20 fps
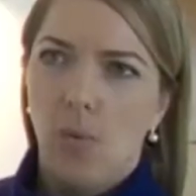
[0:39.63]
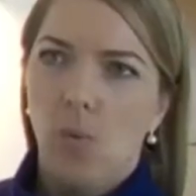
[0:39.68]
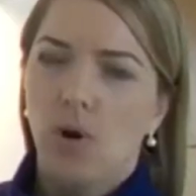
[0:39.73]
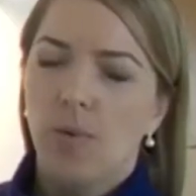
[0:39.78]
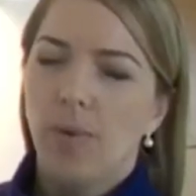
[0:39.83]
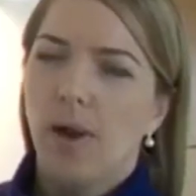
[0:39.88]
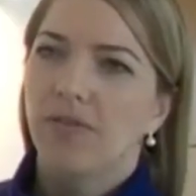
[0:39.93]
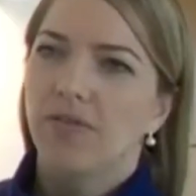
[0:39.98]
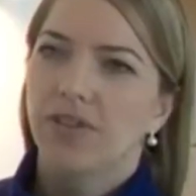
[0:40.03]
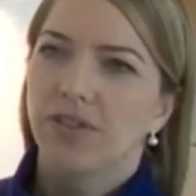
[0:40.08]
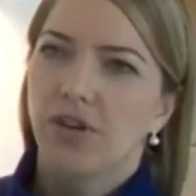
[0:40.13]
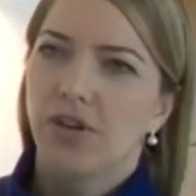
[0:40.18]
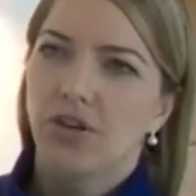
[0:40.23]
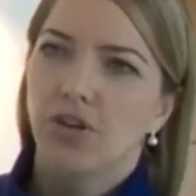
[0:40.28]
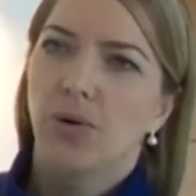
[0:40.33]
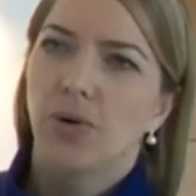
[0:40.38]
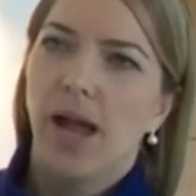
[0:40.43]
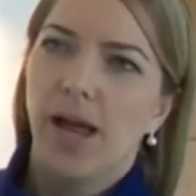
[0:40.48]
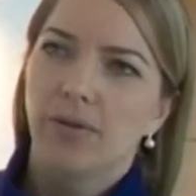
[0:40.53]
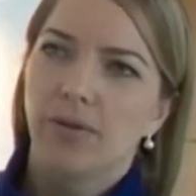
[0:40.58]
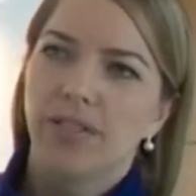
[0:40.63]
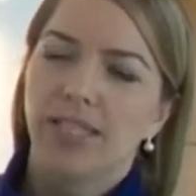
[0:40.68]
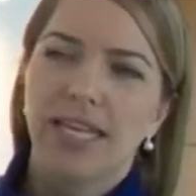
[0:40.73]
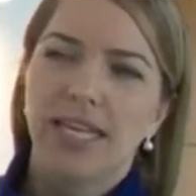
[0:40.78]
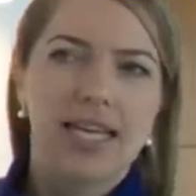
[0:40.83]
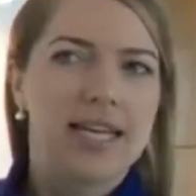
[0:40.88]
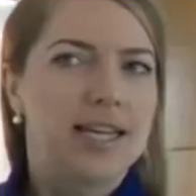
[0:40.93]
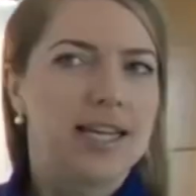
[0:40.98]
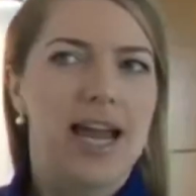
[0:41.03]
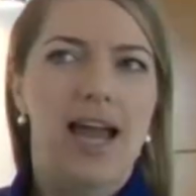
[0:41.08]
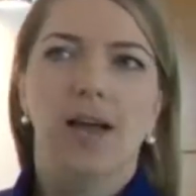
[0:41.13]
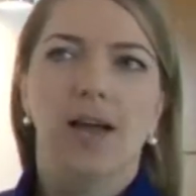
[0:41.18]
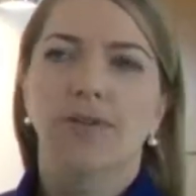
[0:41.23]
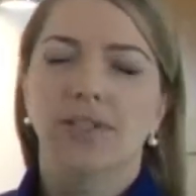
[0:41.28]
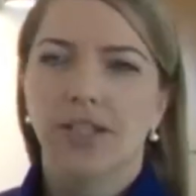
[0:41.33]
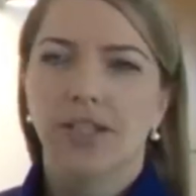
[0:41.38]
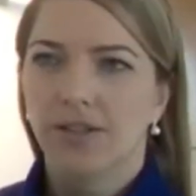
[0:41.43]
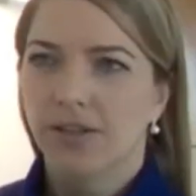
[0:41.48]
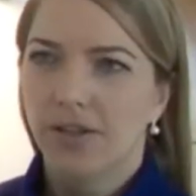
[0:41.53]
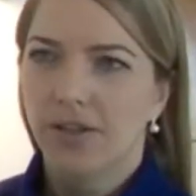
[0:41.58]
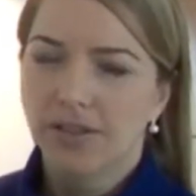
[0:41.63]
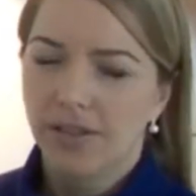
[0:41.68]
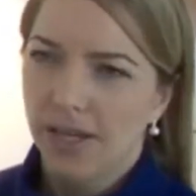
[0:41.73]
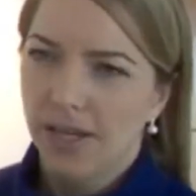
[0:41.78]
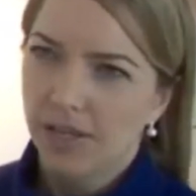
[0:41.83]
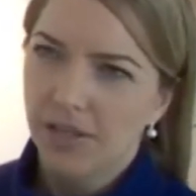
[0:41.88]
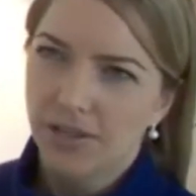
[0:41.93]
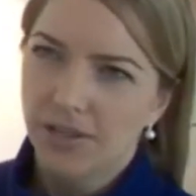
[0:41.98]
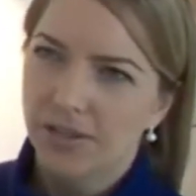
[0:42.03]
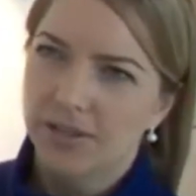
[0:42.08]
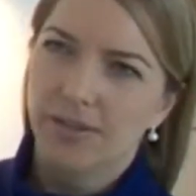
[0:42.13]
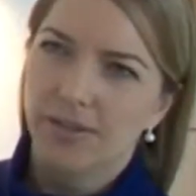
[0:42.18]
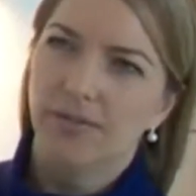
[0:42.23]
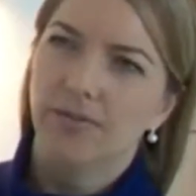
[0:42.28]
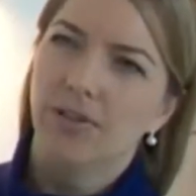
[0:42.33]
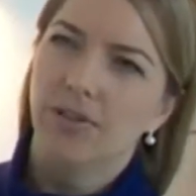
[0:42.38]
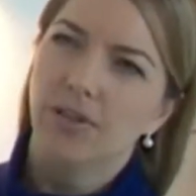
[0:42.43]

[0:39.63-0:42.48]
And what about for social housing and housing associations in